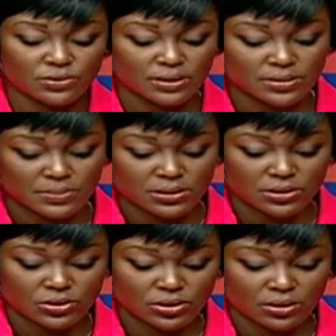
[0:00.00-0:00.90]

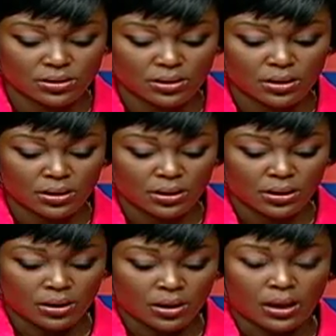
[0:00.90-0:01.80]
Transportation
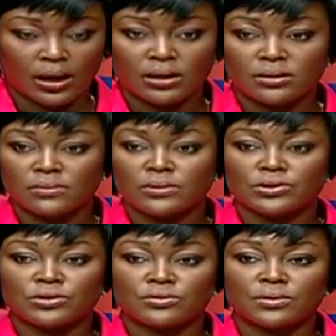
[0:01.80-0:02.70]
and wish to